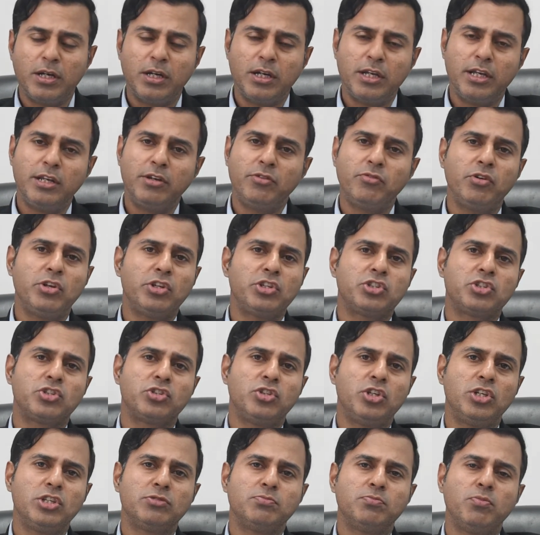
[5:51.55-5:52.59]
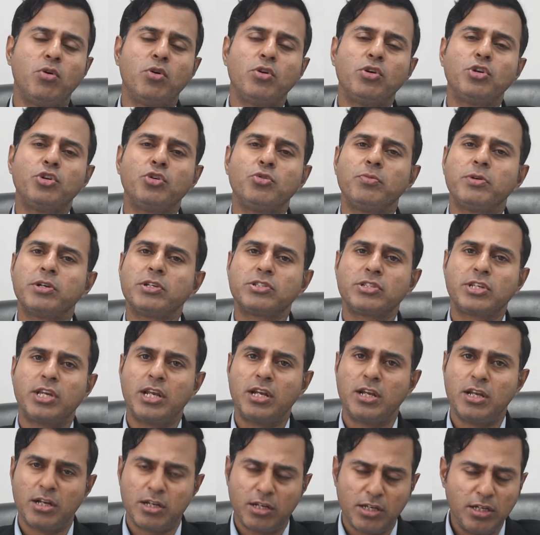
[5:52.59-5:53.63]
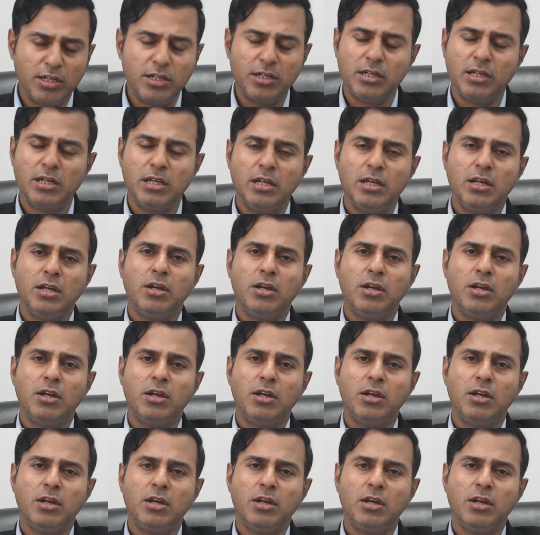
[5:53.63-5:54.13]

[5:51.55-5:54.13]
in which these bone tumors can occur?